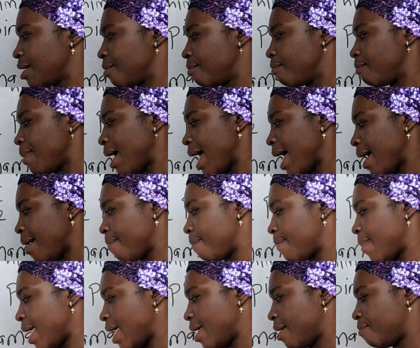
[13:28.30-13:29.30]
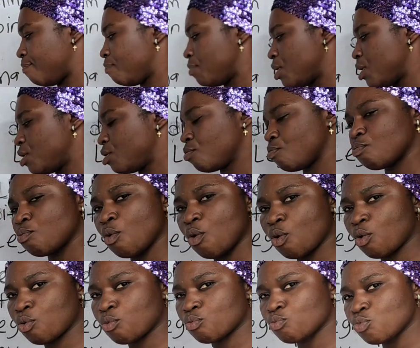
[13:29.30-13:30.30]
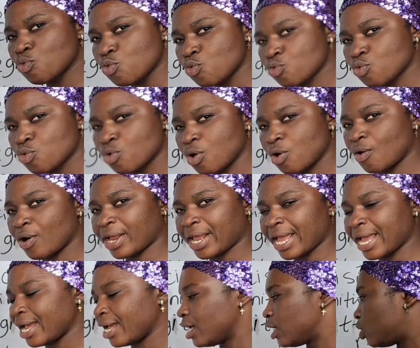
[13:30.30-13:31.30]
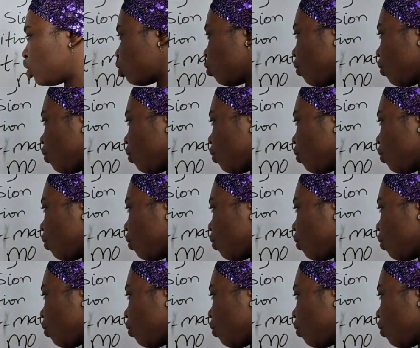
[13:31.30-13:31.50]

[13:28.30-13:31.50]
Ma, me, mi, mo, mu. Okay, so